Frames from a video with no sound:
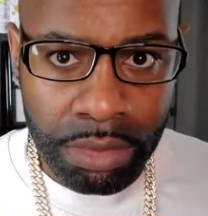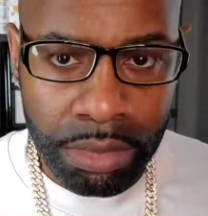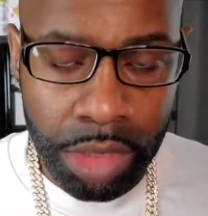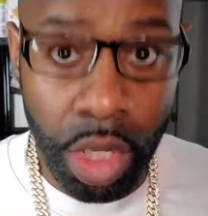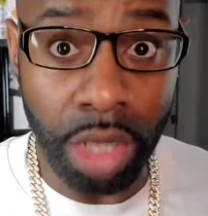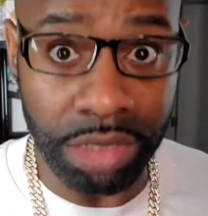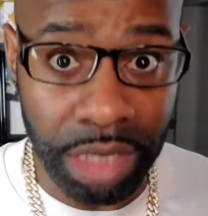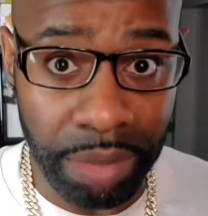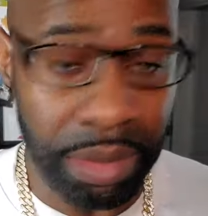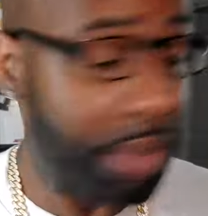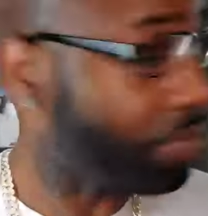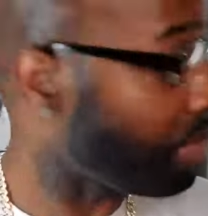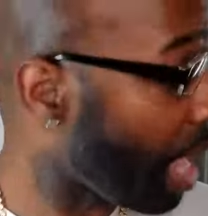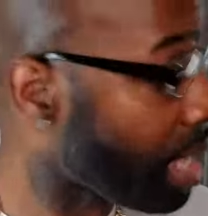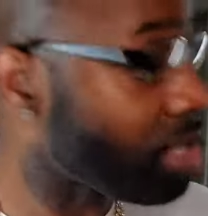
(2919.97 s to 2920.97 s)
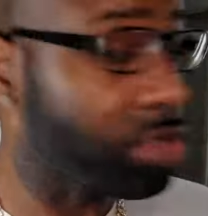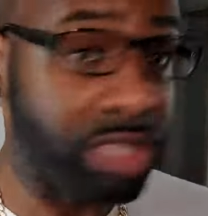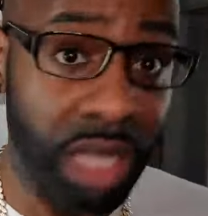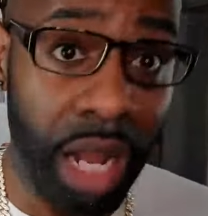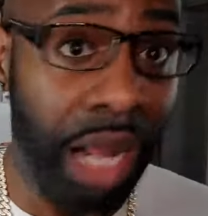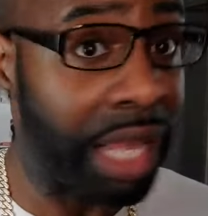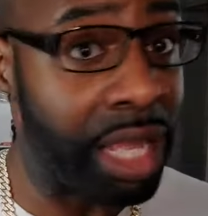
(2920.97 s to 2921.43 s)
You understand? Thank you,
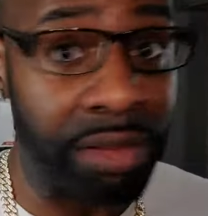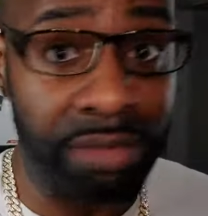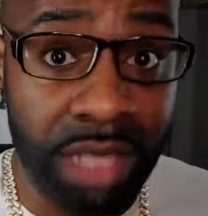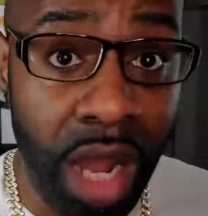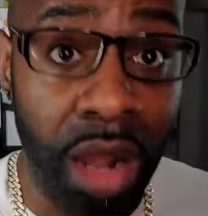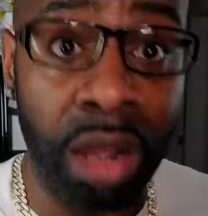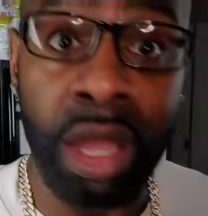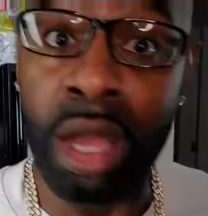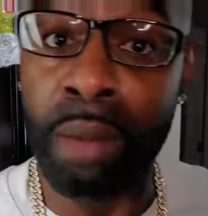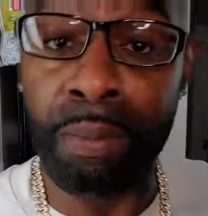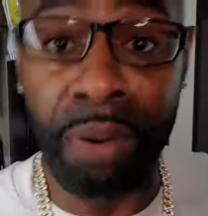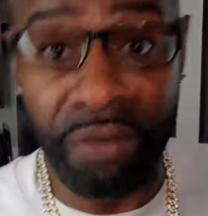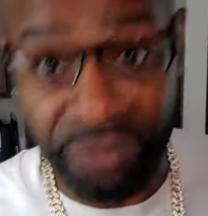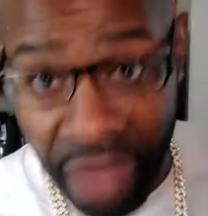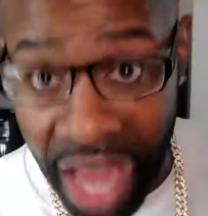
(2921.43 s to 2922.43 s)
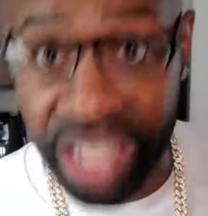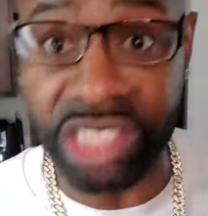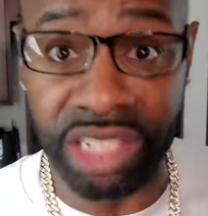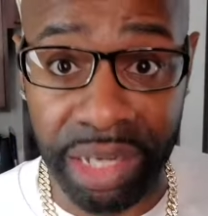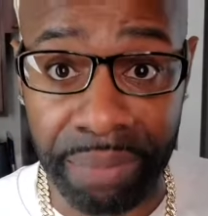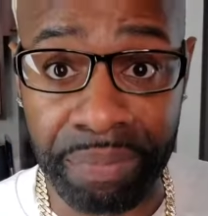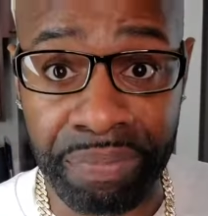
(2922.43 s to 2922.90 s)
son. I can't even talk.
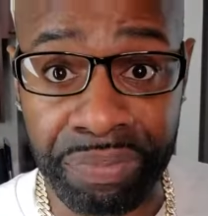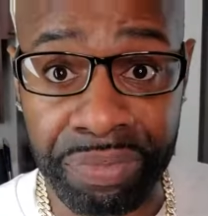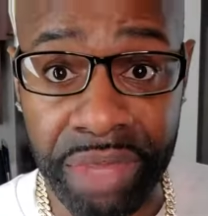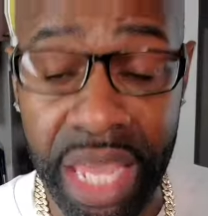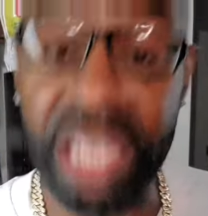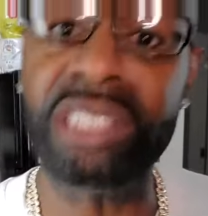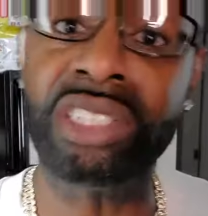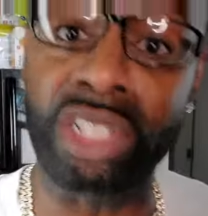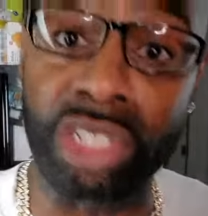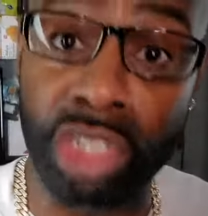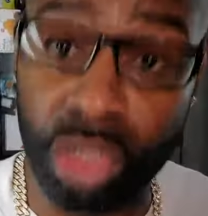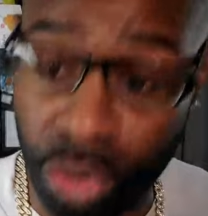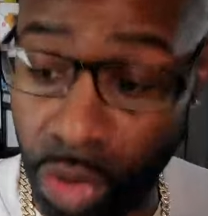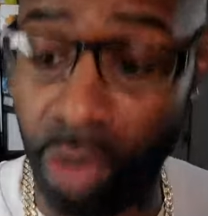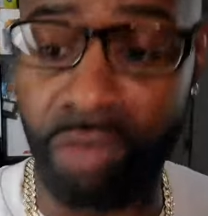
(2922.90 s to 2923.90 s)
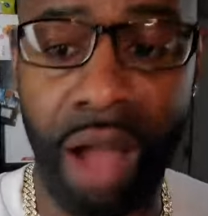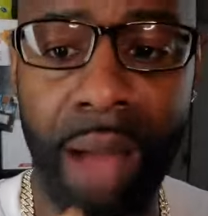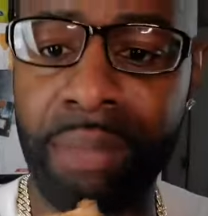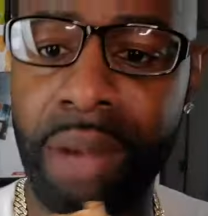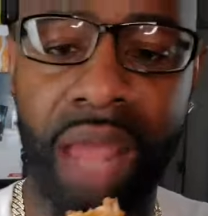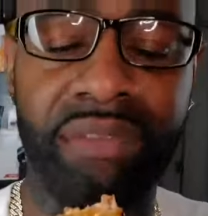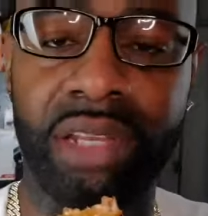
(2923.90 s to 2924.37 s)
Perfection. It's the truth.
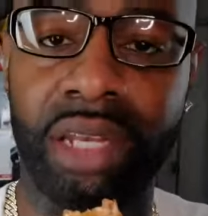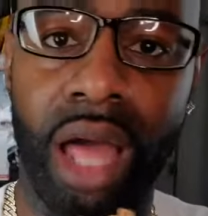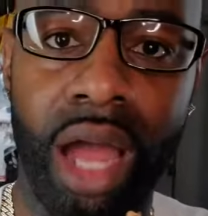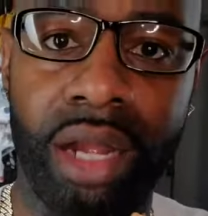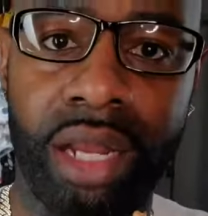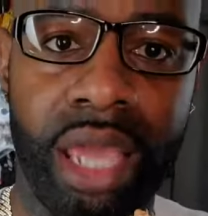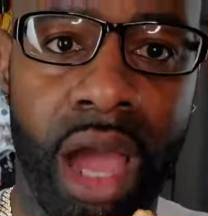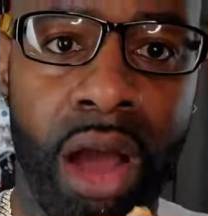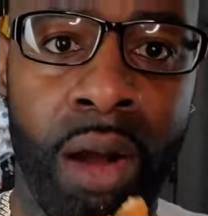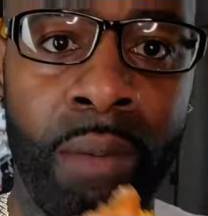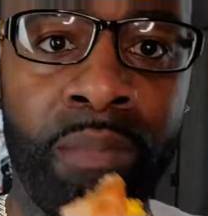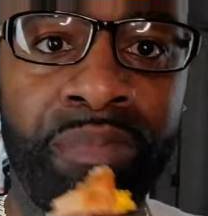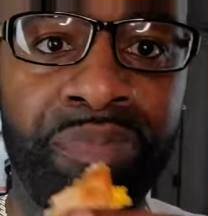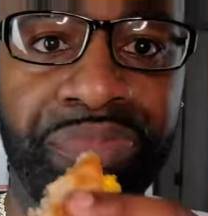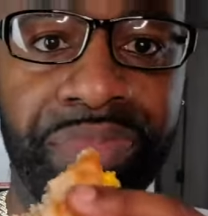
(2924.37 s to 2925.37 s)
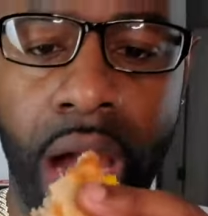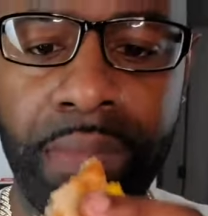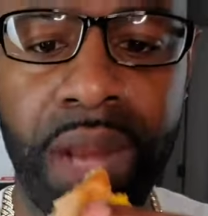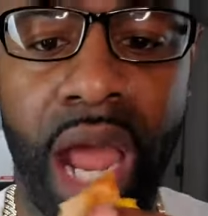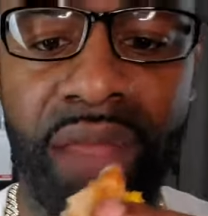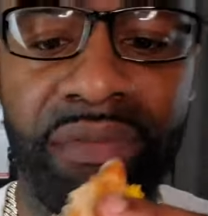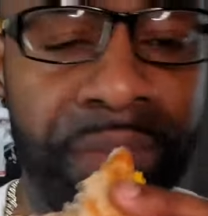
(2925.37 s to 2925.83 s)
I'm not even lying to y'all. I'm
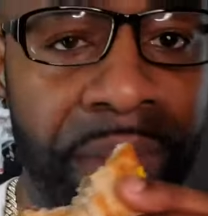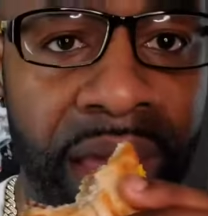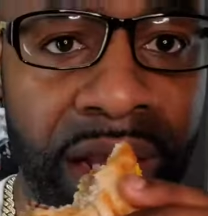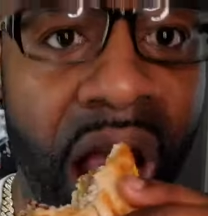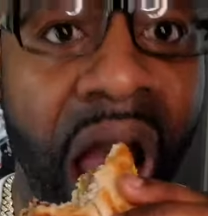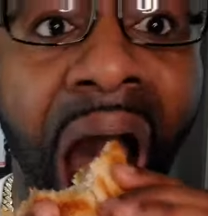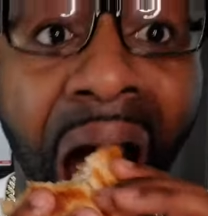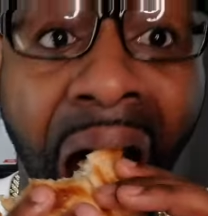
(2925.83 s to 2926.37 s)
not even being